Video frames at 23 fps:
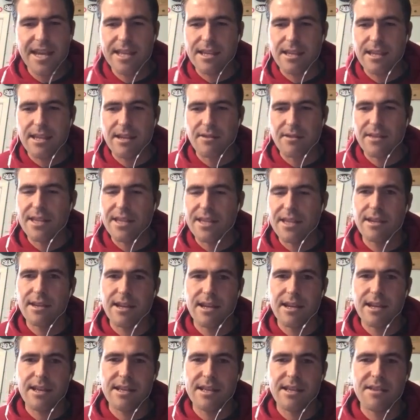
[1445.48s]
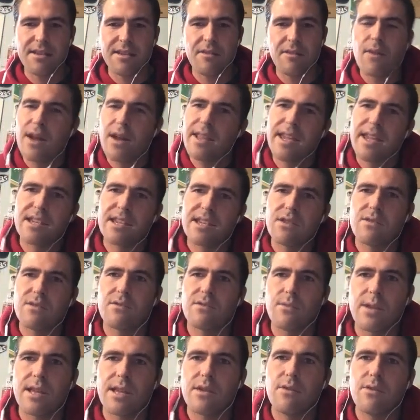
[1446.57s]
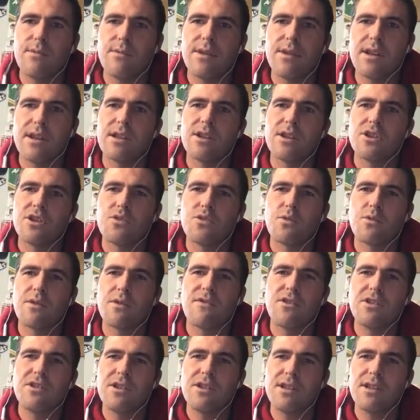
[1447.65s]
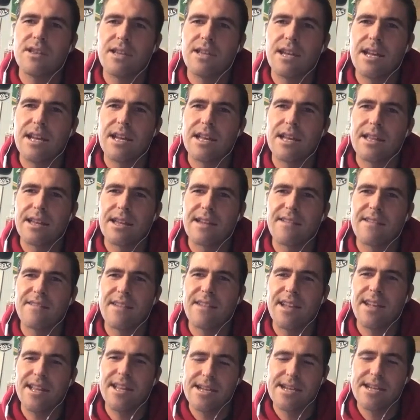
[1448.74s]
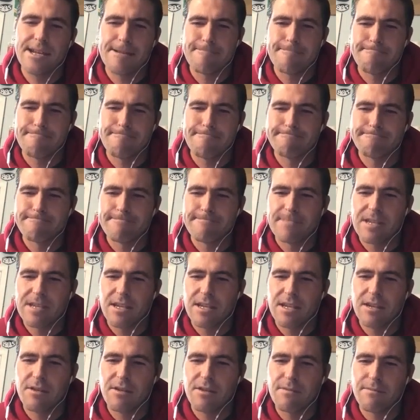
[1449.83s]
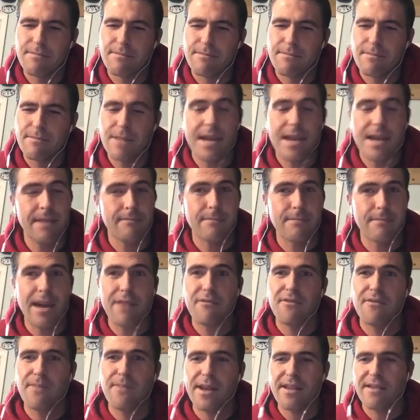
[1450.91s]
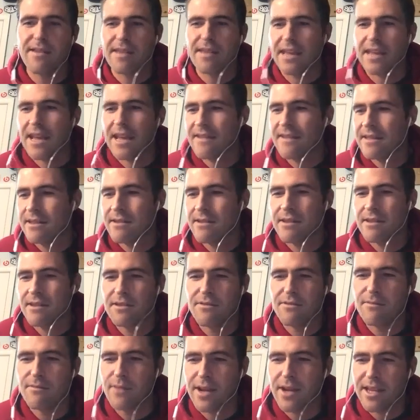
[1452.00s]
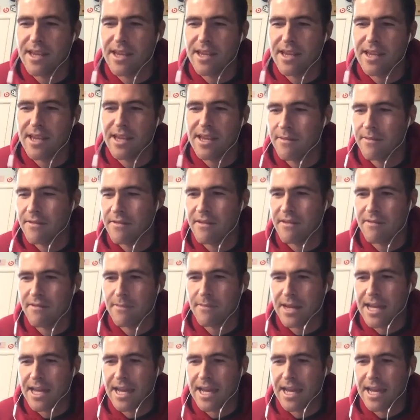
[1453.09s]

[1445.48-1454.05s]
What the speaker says: So with that said, that's our podcast this week. A little bit shorter version, like I said. Hey, mad respect to the guys out there that do the podcast by themselves.